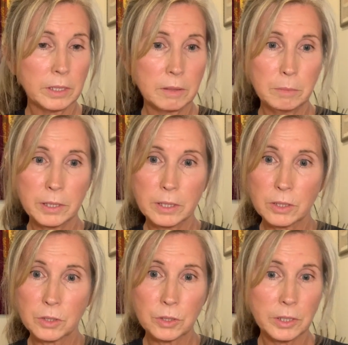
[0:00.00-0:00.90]
and billions
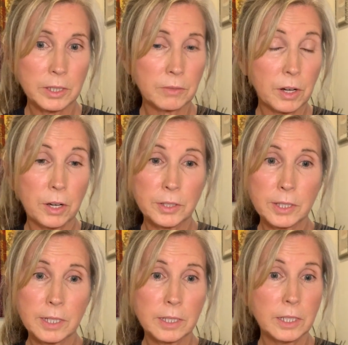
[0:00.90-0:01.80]
and trillions of causes
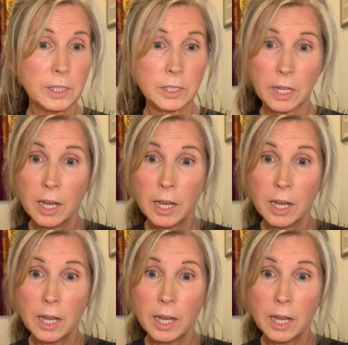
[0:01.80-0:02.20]
and conditions.